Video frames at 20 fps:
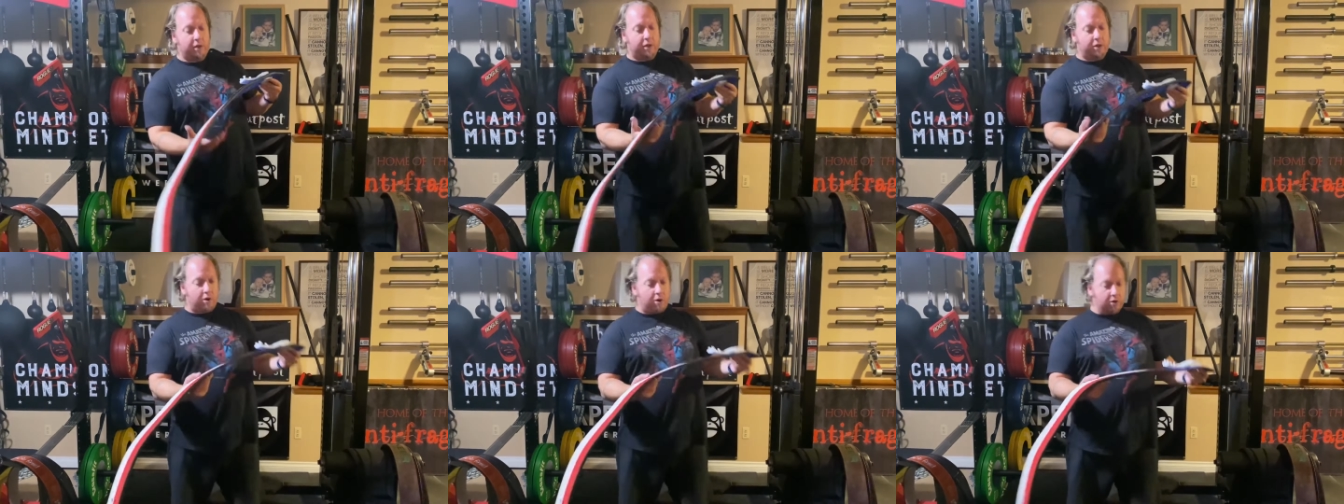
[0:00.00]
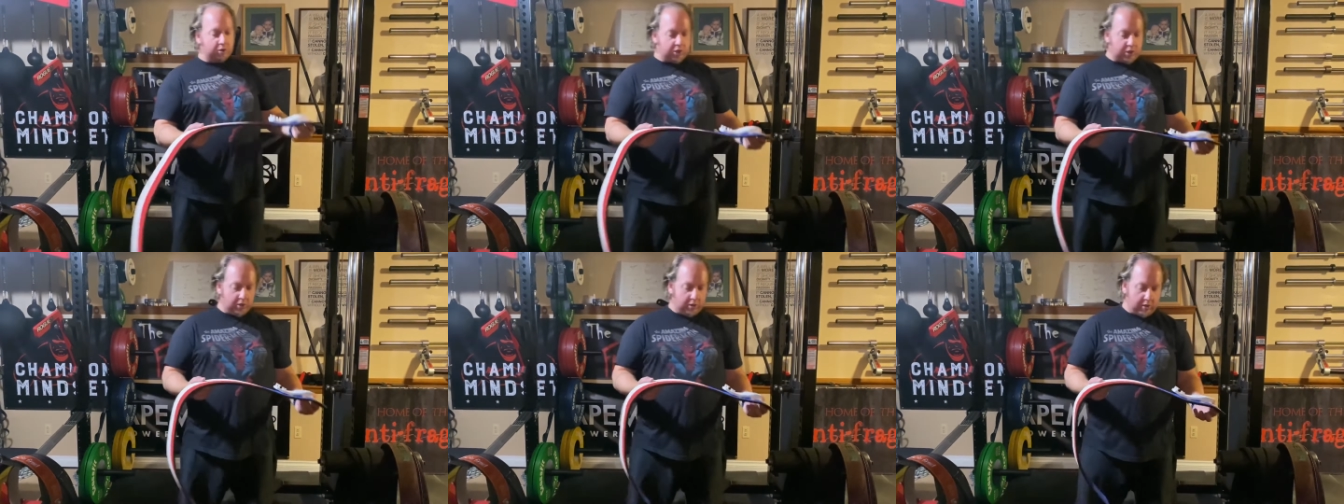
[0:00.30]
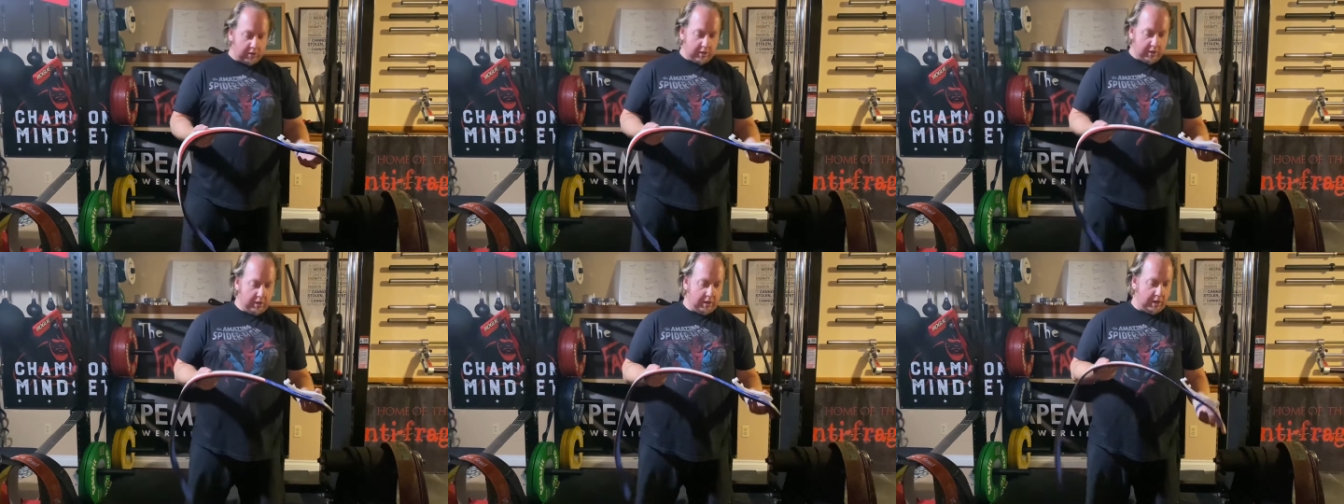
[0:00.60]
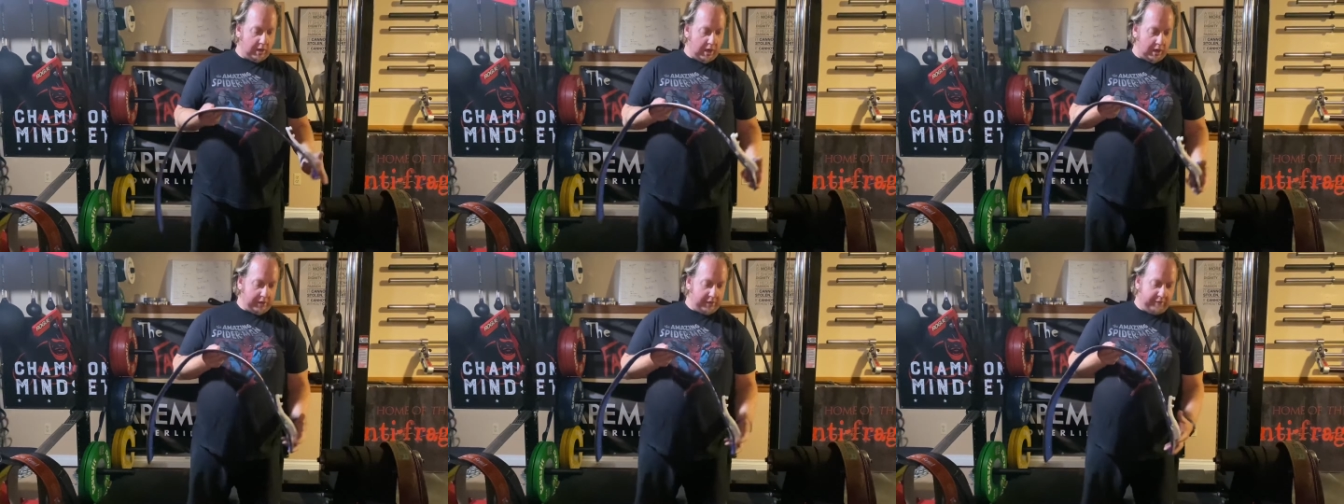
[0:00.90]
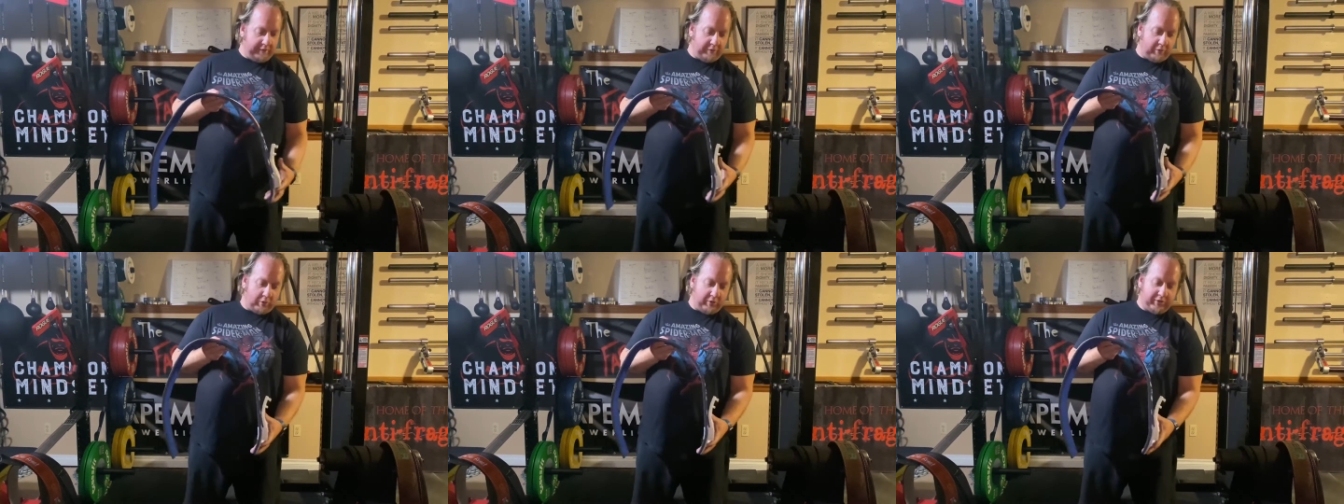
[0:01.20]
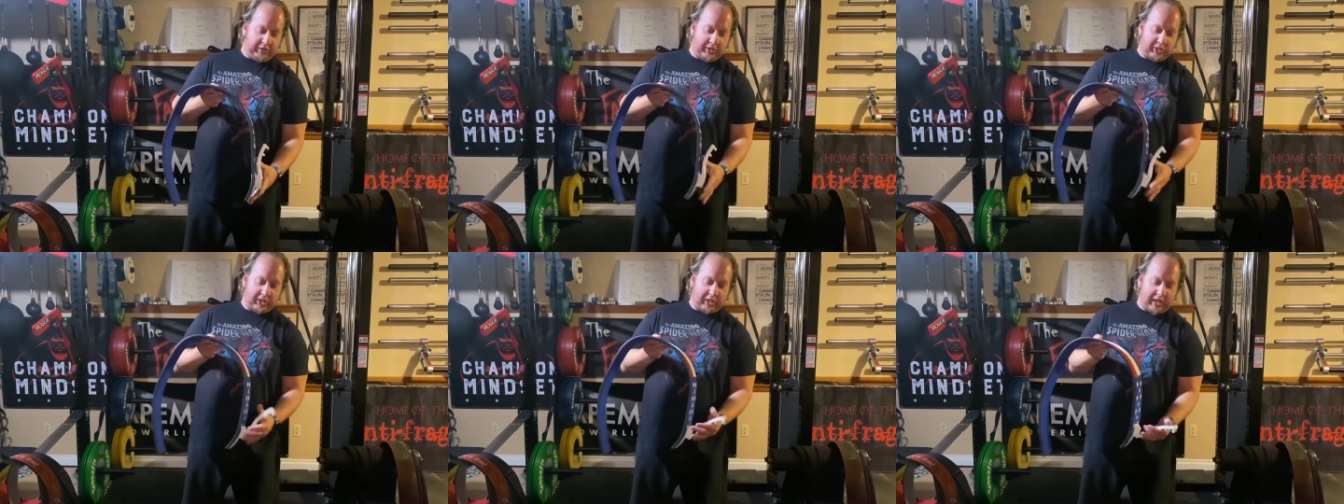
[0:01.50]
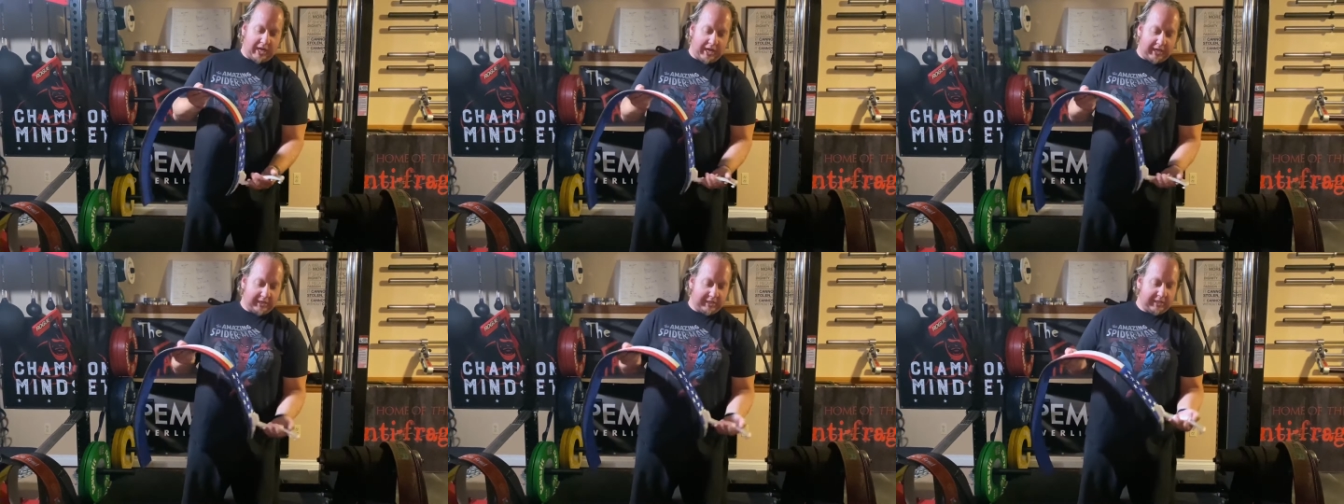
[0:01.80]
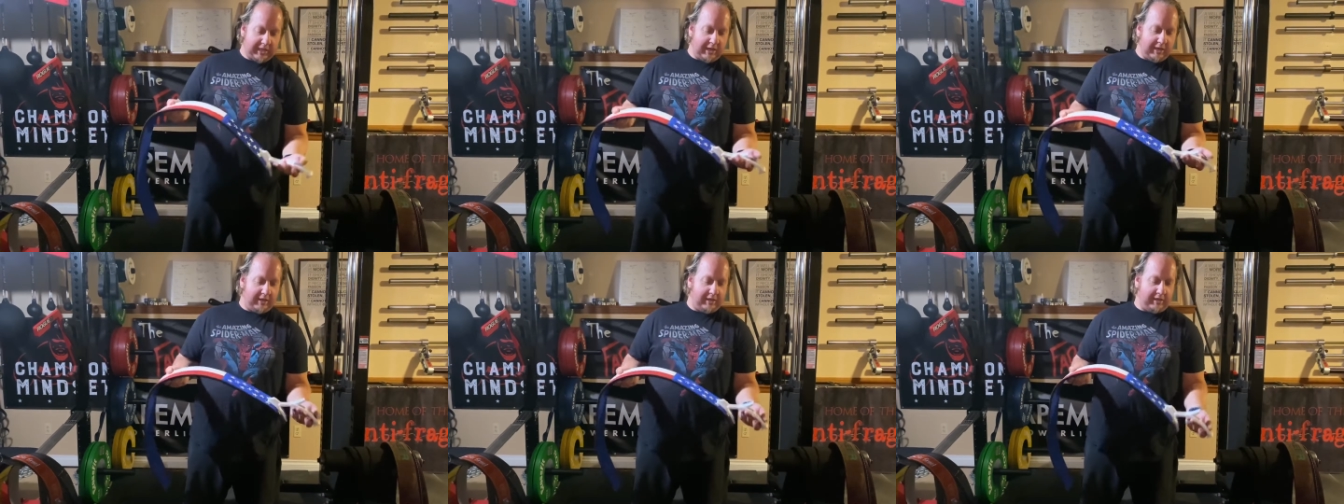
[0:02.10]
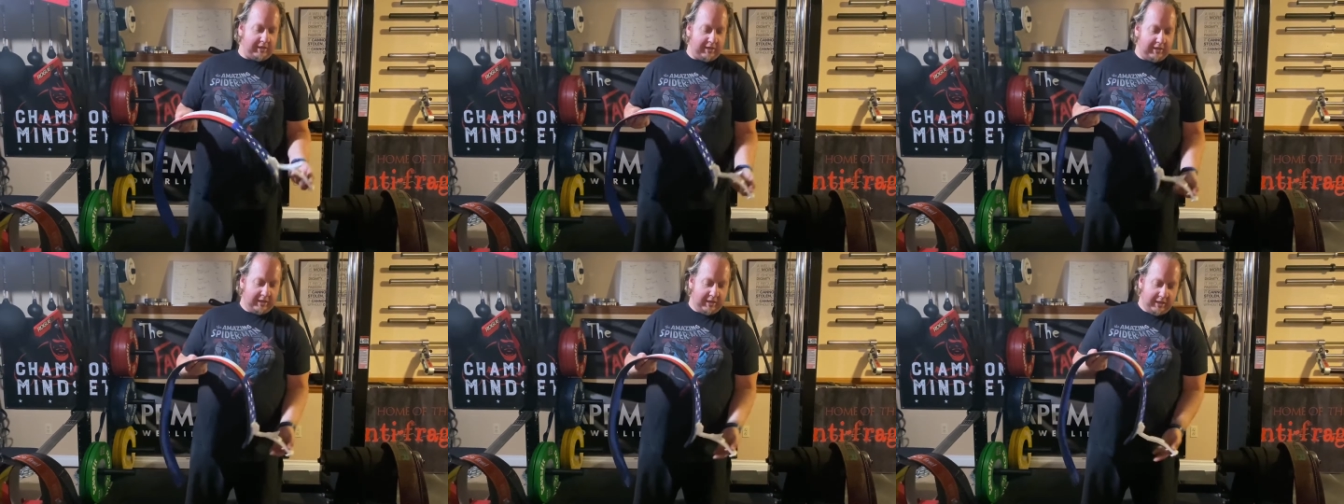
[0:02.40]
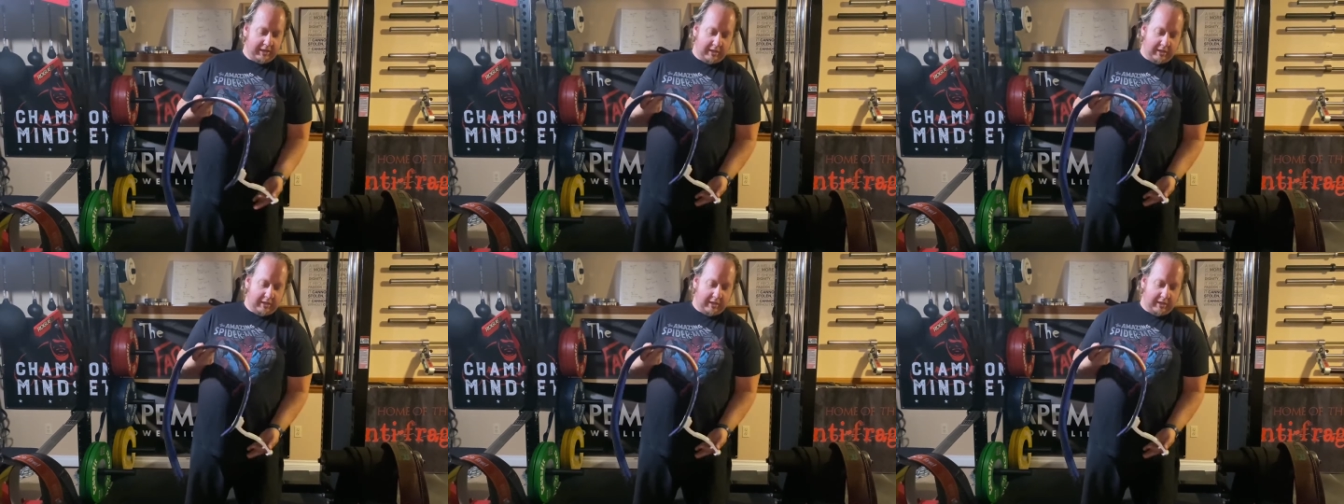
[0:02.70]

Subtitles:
larger on the 4th of July sale.